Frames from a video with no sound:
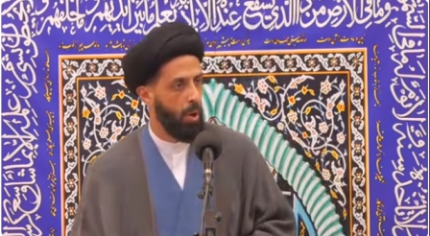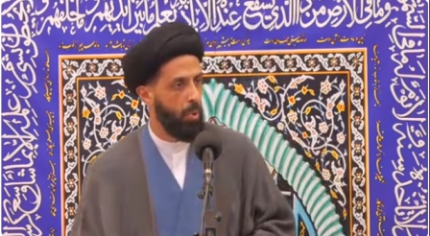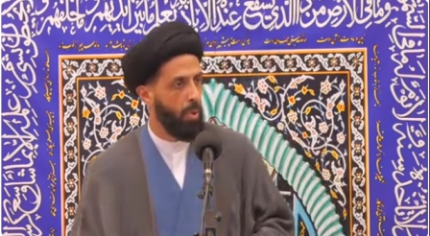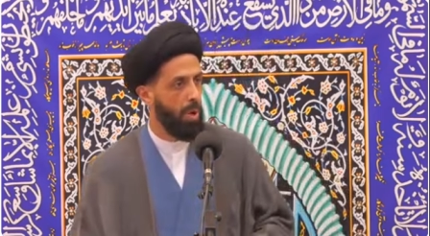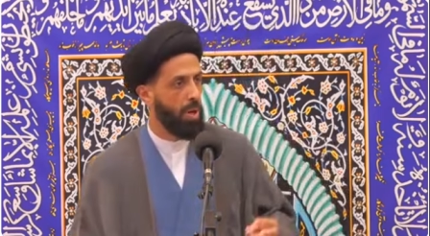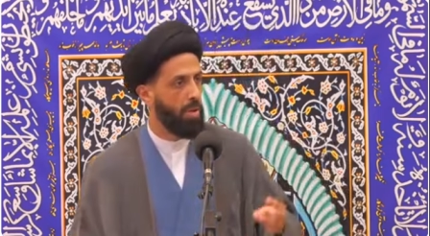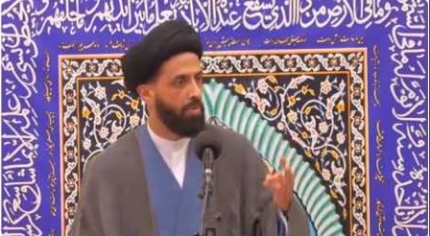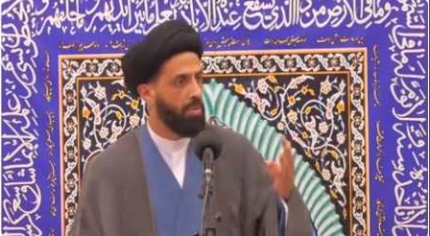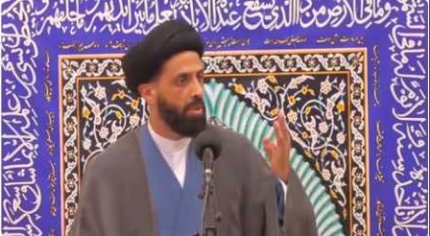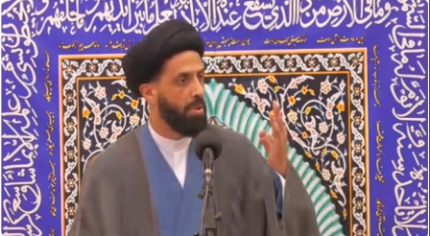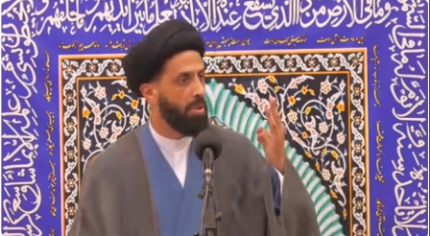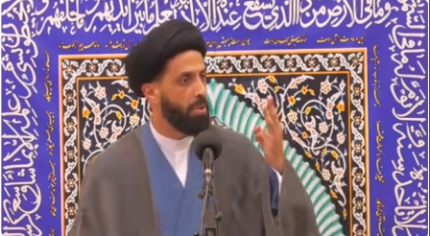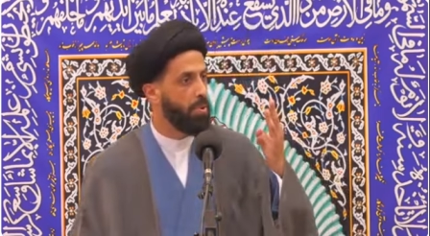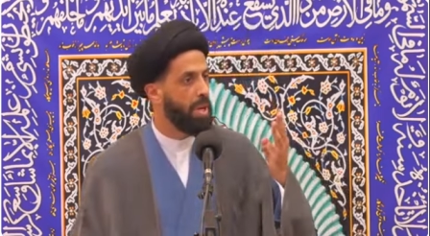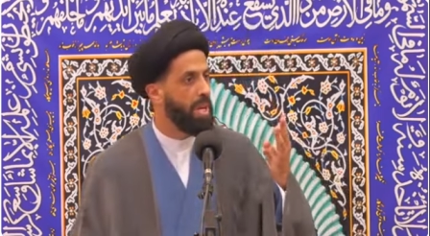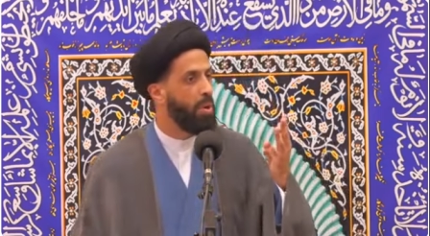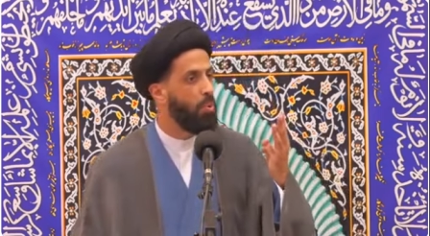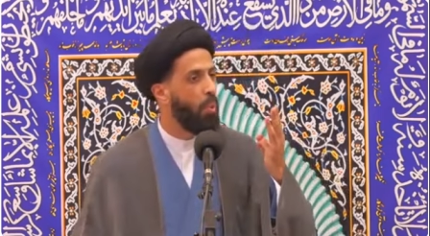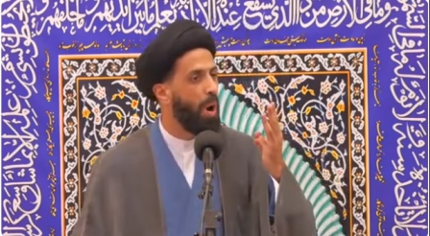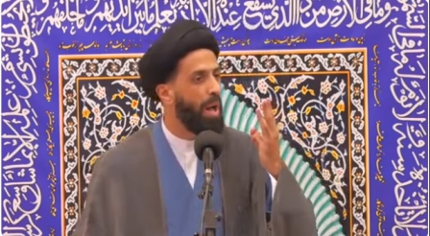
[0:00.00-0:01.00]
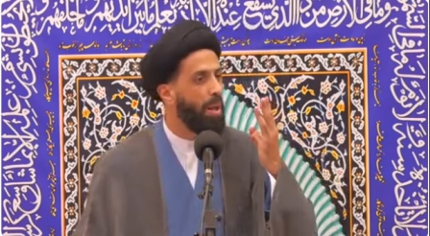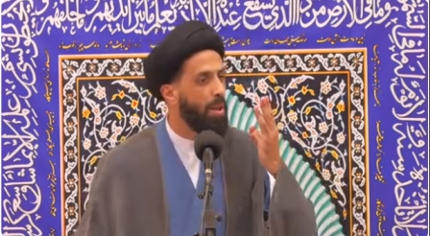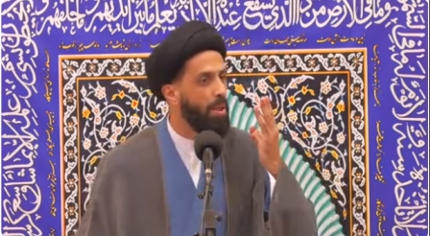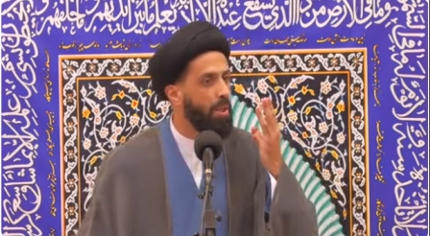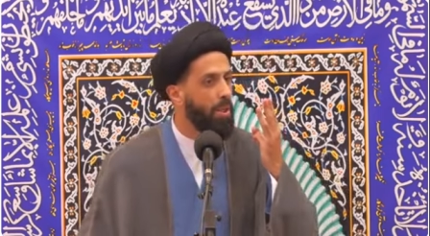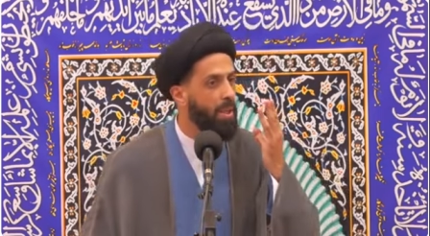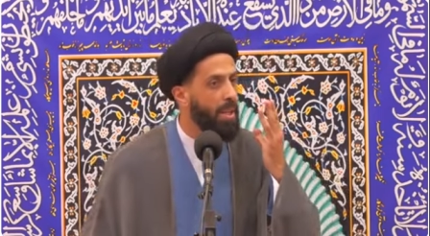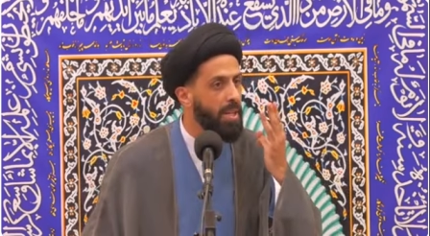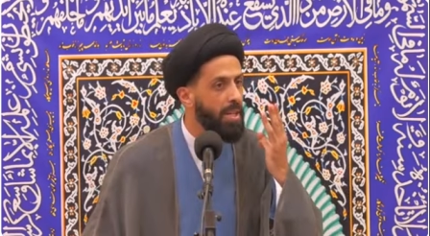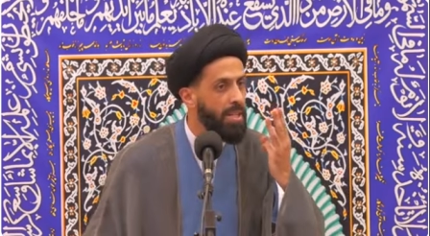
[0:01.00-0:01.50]
One of the three
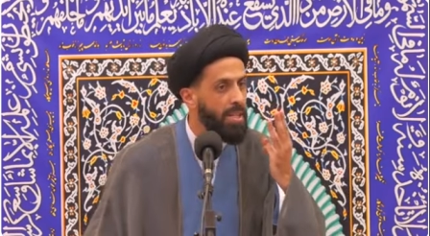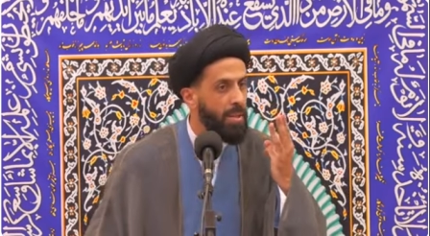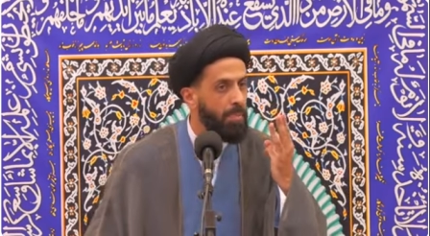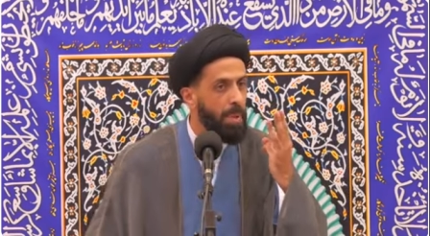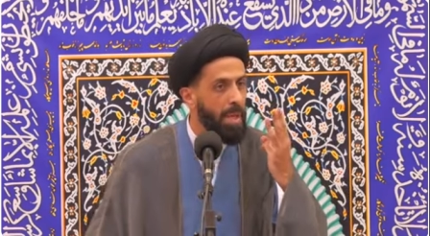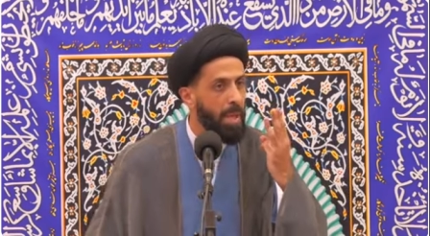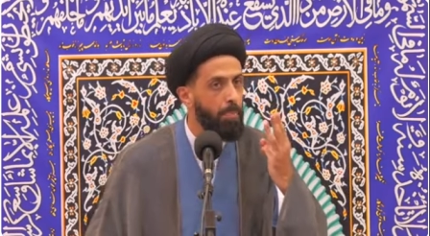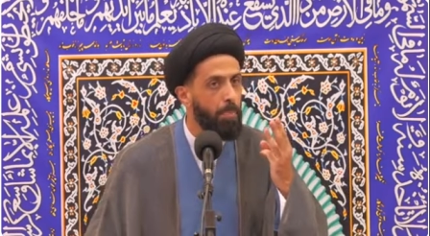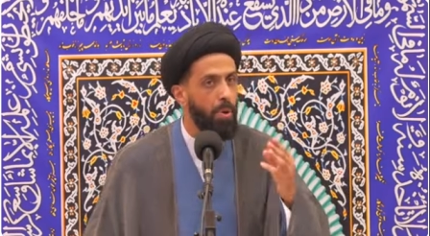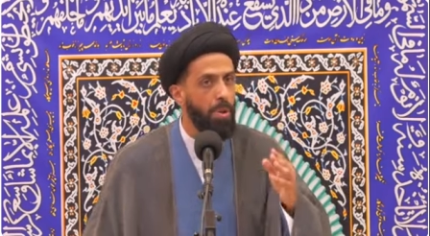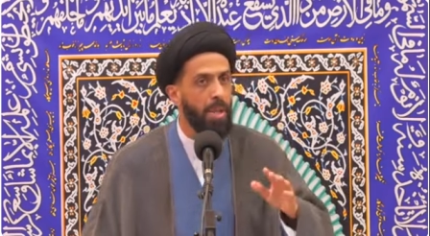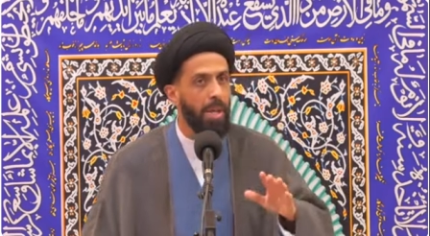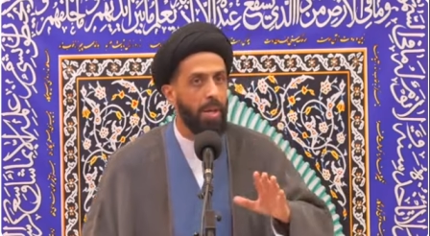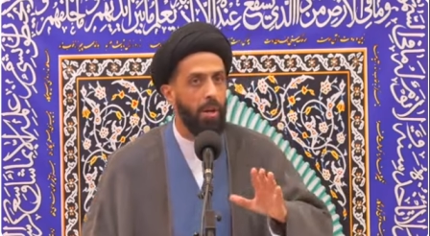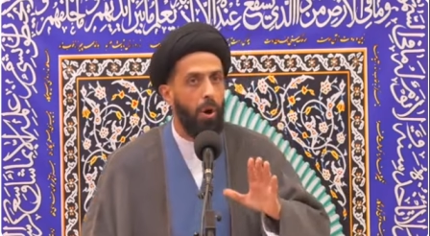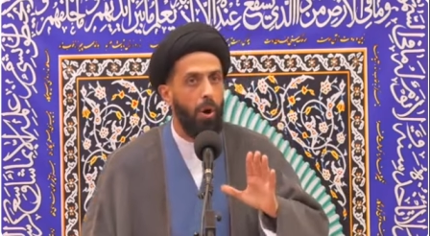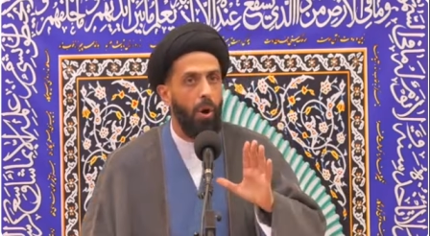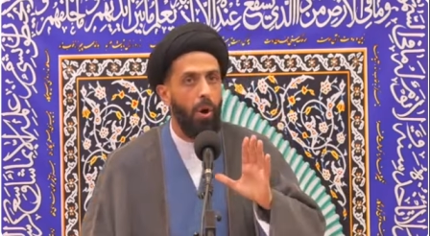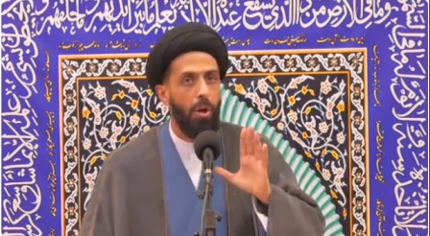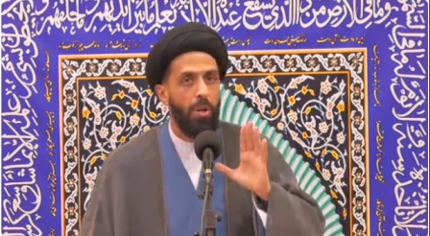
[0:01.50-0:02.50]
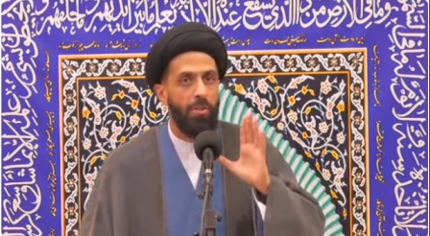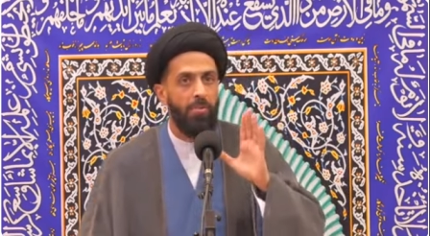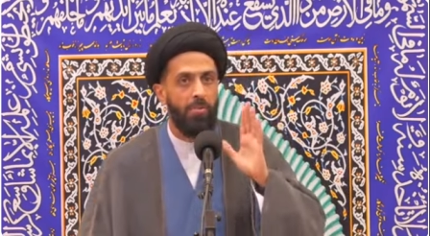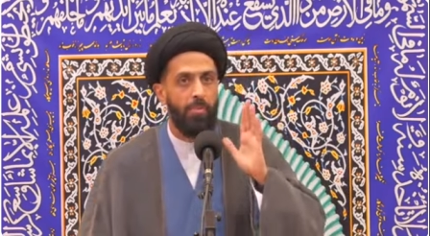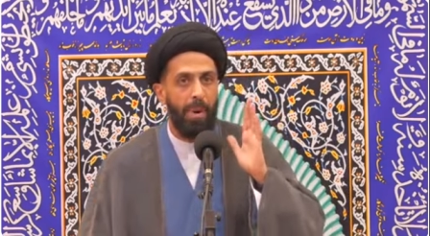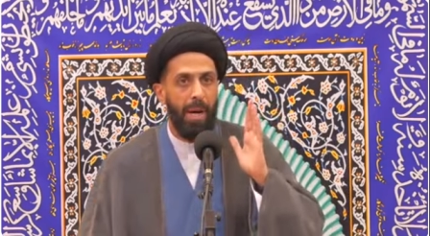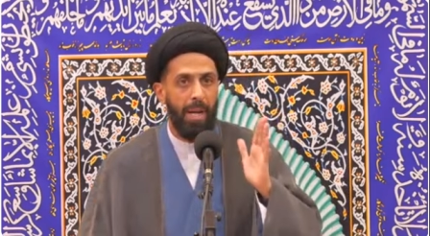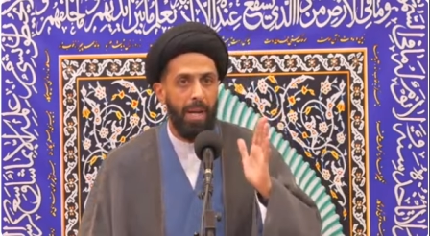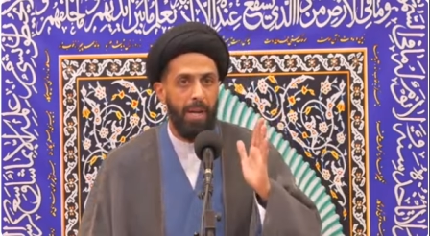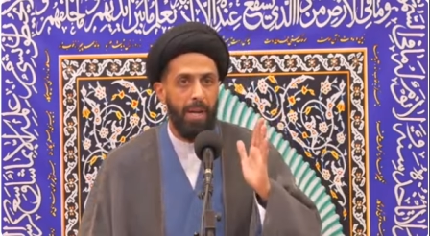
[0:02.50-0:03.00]
wealthiest people in all of
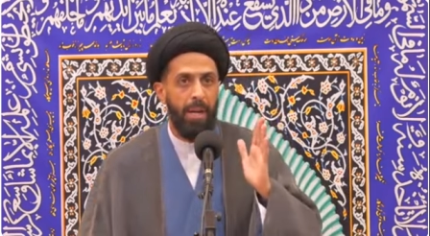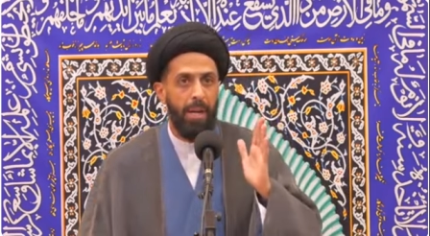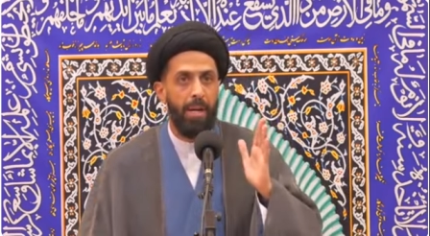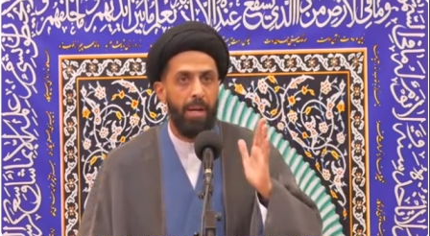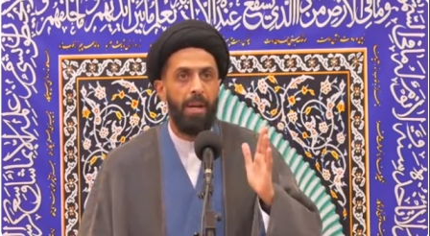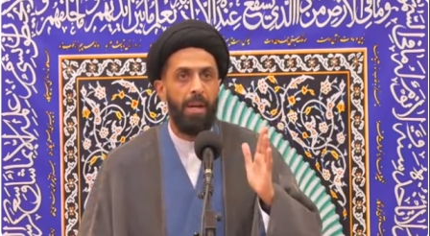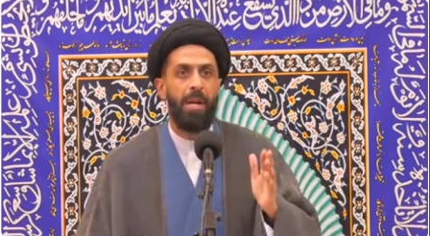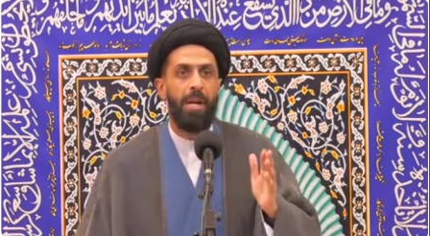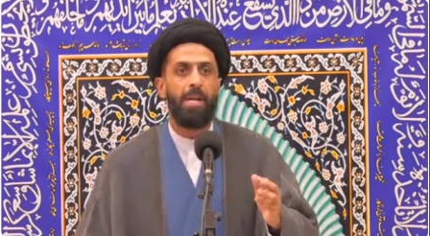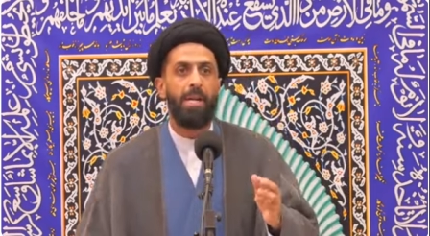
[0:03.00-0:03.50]
Mecca.